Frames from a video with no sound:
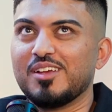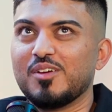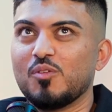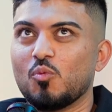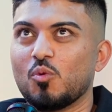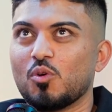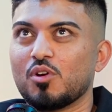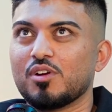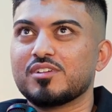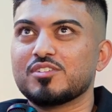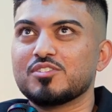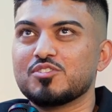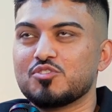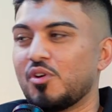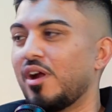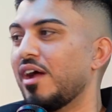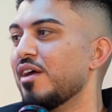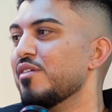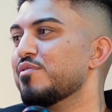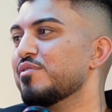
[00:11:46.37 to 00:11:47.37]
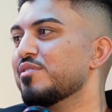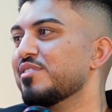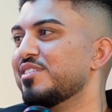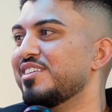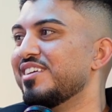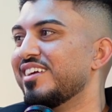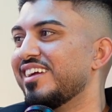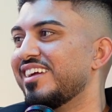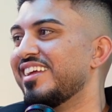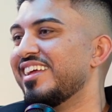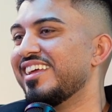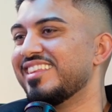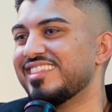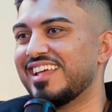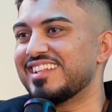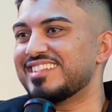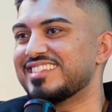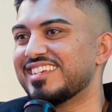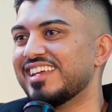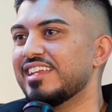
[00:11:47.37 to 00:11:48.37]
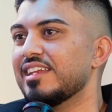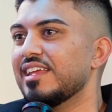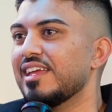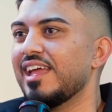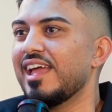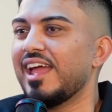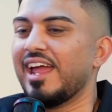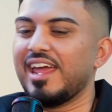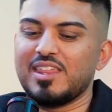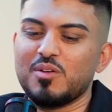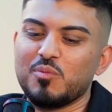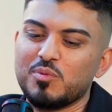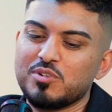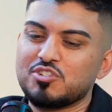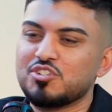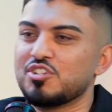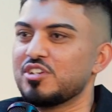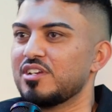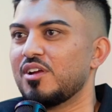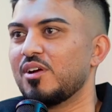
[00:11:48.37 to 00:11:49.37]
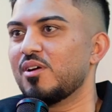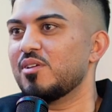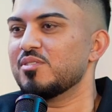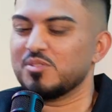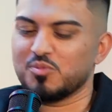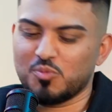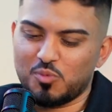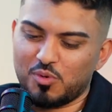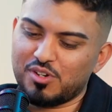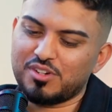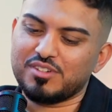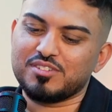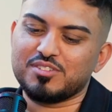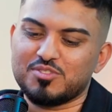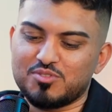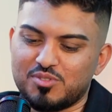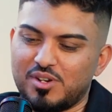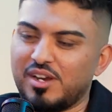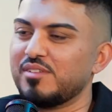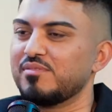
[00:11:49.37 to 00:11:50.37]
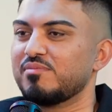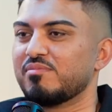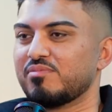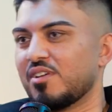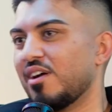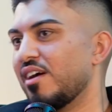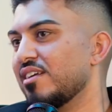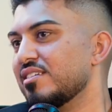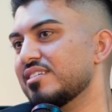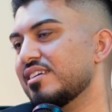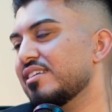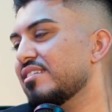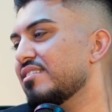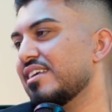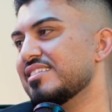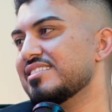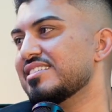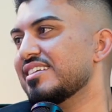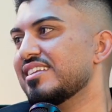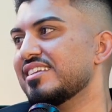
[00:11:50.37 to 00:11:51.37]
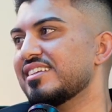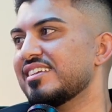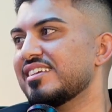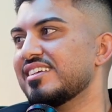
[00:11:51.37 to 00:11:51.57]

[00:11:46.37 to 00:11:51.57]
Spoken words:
work, drive. That's it. And then when she goes, it's work, drive, content. That's it.